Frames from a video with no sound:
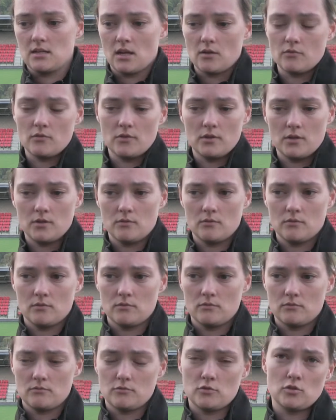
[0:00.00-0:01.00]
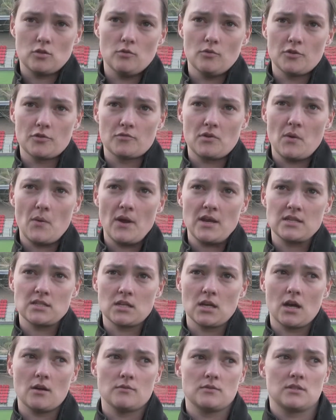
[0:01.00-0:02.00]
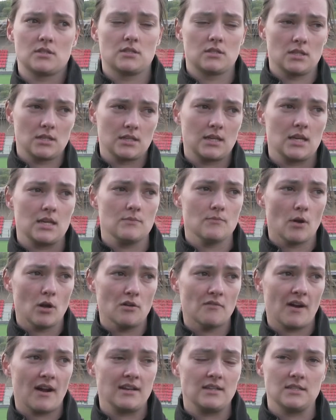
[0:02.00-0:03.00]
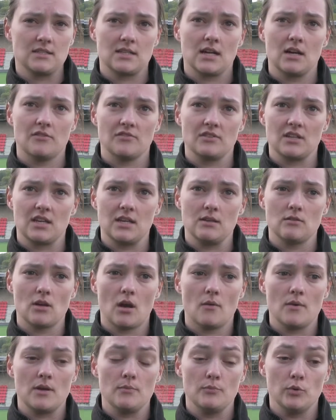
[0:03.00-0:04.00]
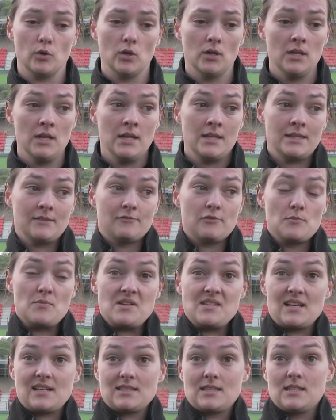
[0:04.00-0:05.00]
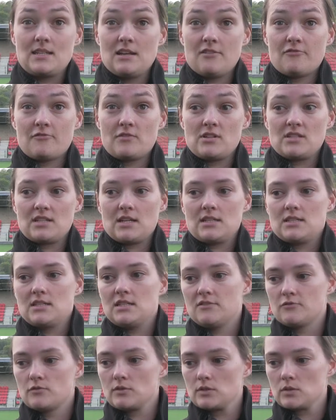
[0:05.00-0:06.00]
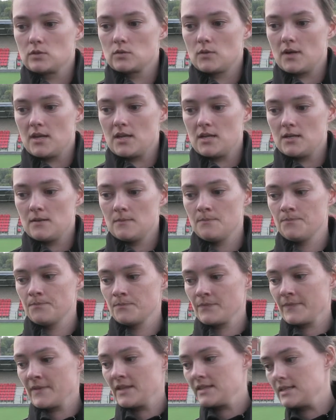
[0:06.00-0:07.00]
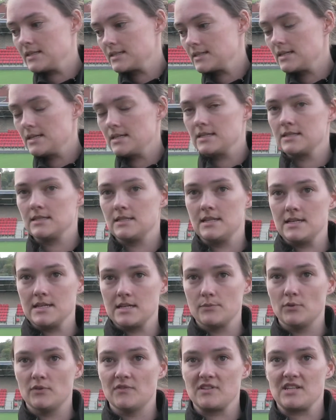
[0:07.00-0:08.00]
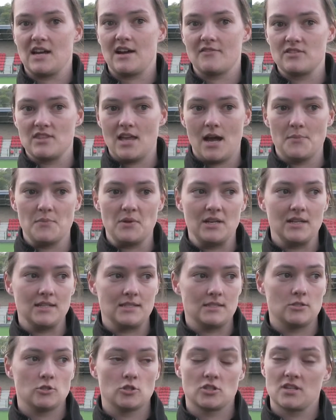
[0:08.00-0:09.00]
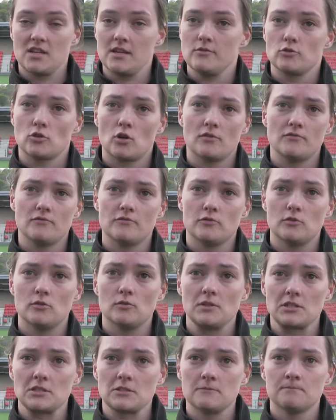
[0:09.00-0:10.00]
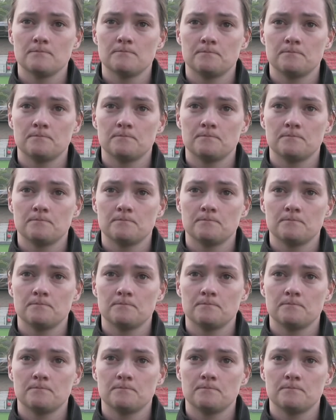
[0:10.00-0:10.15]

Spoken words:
You know, 2 or 3 weeks ago, to keep motivating yourself and keep going. But for me, that's the difference. That's the difference between this league and the league above. It's having that ability to just keep driving forward.